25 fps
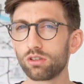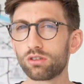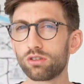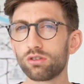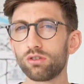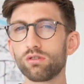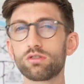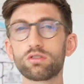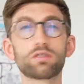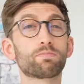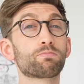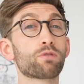
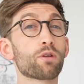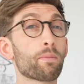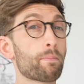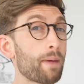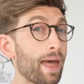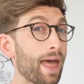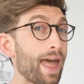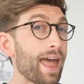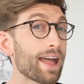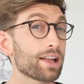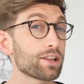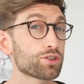do to
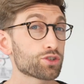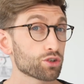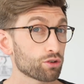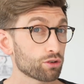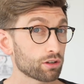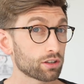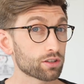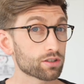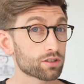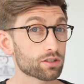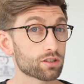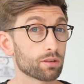prepare
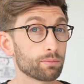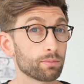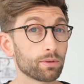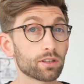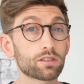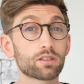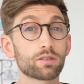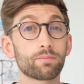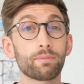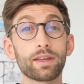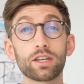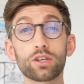during the summer
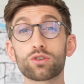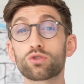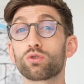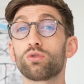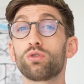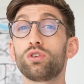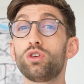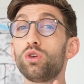to make sure